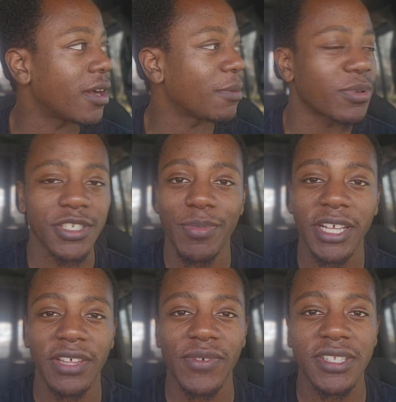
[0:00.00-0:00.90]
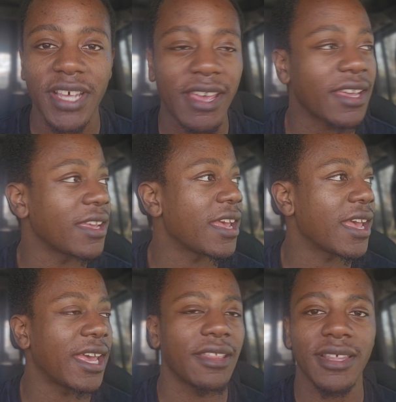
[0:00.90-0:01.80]
perspective and take,
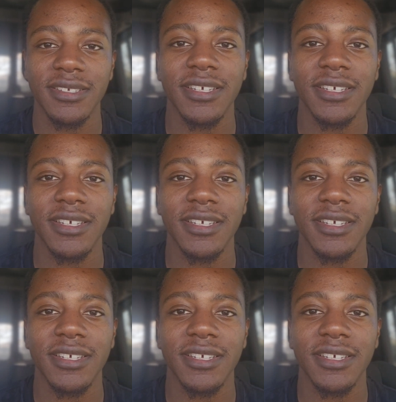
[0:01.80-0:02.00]
and this